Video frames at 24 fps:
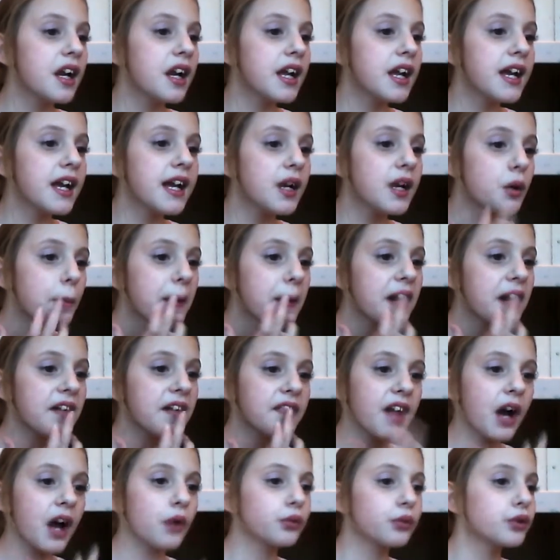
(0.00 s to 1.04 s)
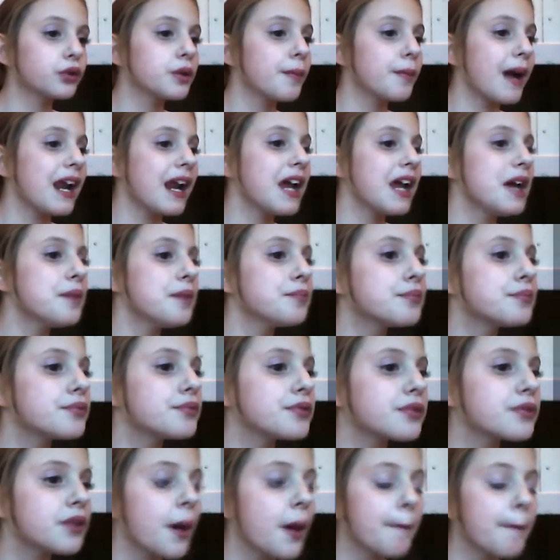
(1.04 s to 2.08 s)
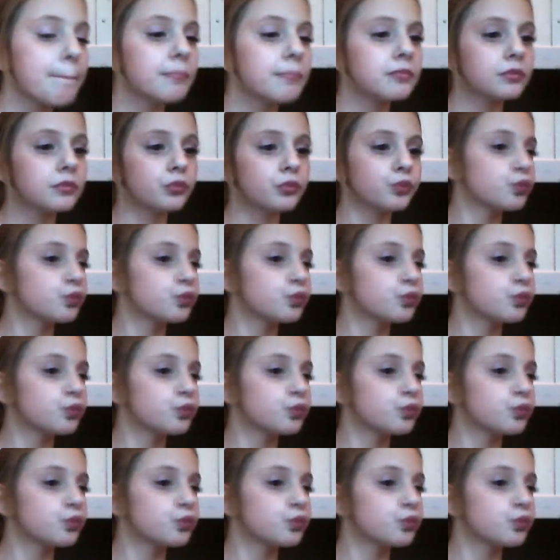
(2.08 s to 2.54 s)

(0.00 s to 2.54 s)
place a little bit of that onto my lips.